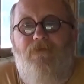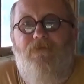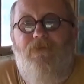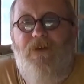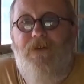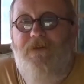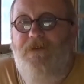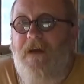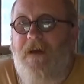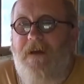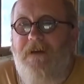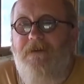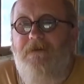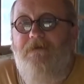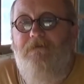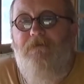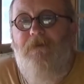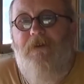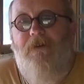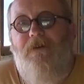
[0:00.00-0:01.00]
The Saint
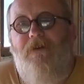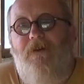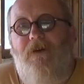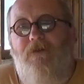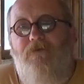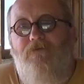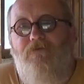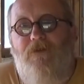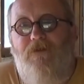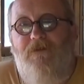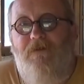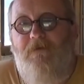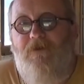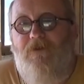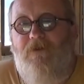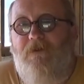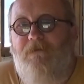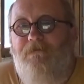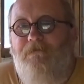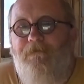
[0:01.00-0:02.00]
with good old Roger
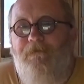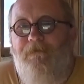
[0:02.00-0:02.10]
Moore,